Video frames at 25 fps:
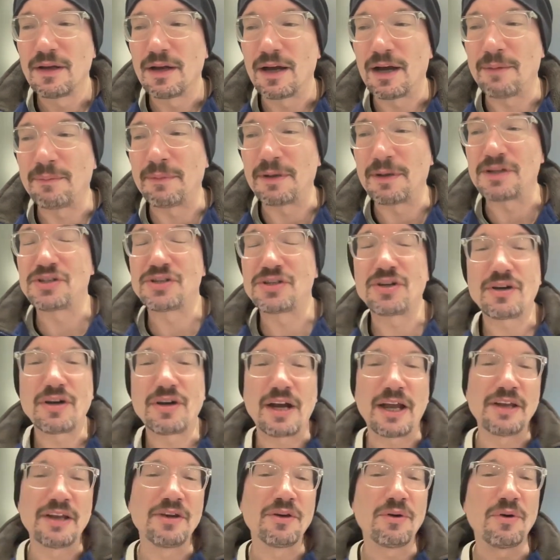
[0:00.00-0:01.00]
I'm not sure.
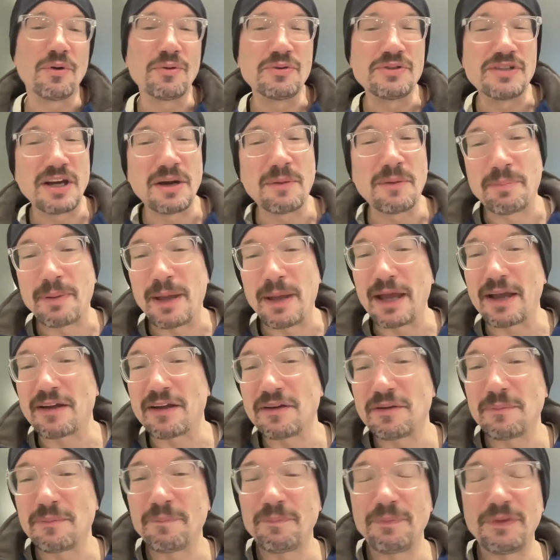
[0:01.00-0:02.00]
I know Odell
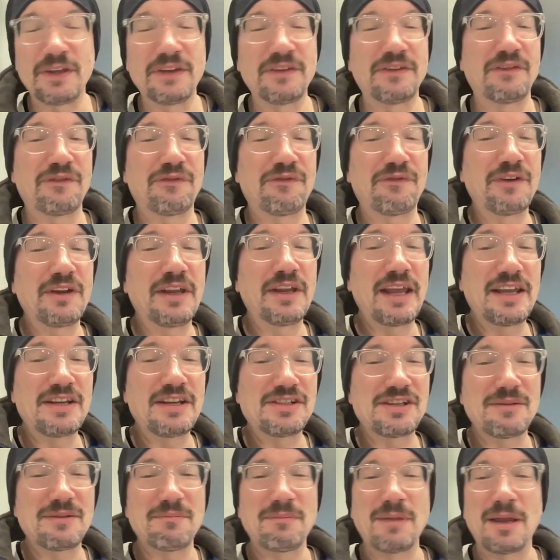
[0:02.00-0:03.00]
Beckham is a free
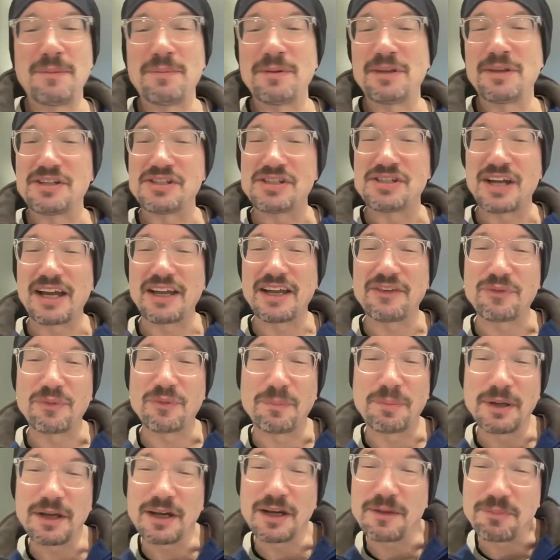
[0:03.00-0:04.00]
agent. Maybe the Giants will
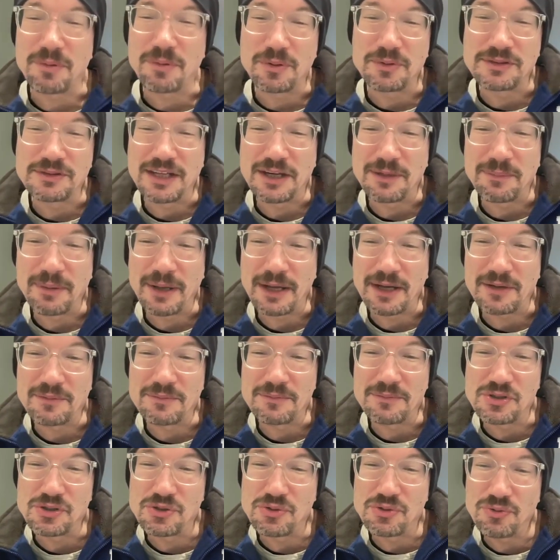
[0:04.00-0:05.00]
pick up Odell Beckham
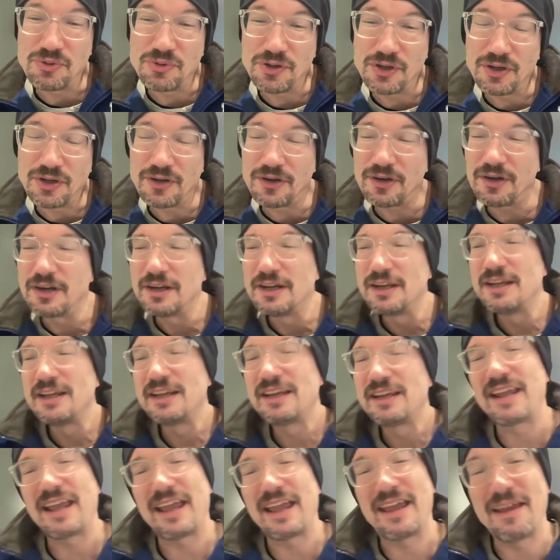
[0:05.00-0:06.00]
Jr.,
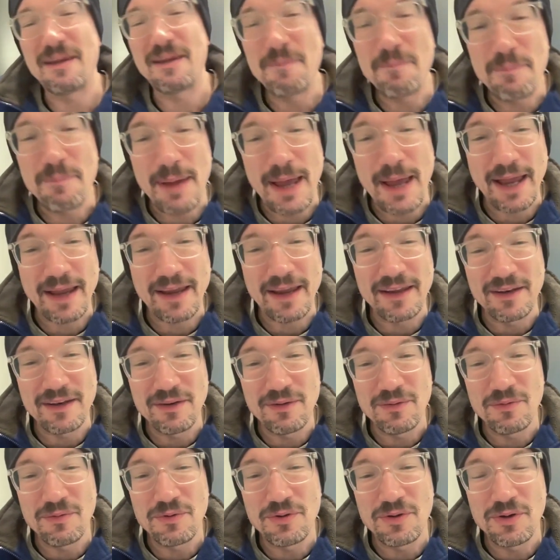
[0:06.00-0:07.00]
get him back in
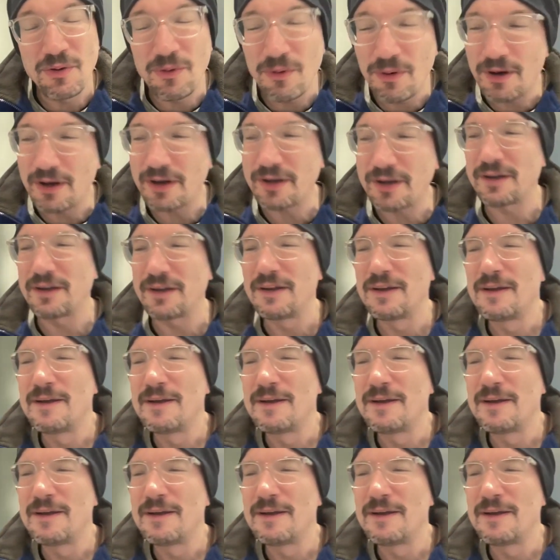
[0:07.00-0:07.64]
New York.